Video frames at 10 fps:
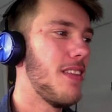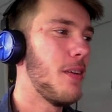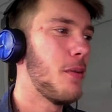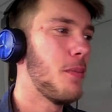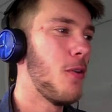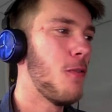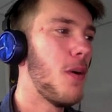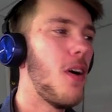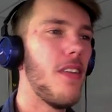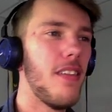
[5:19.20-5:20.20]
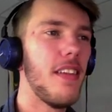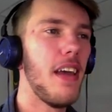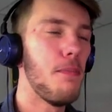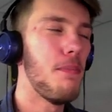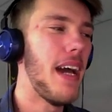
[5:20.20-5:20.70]
were both part of the
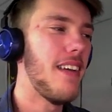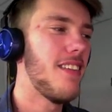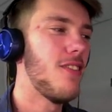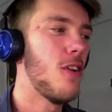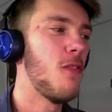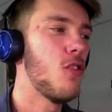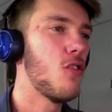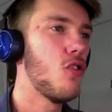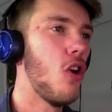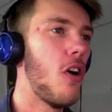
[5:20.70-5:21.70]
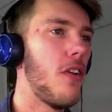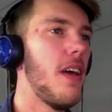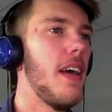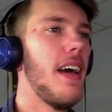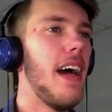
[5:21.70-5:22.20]
same mesh. And so I've just gone
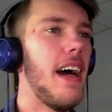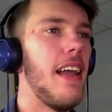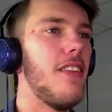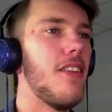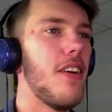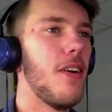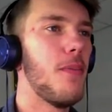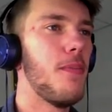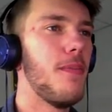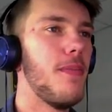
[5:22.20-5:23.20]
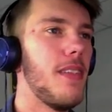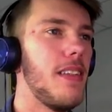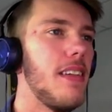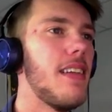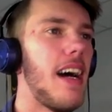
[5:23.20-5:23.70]
and
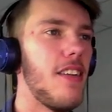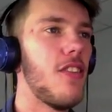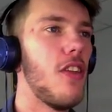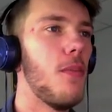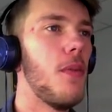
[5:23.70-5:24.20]
detached them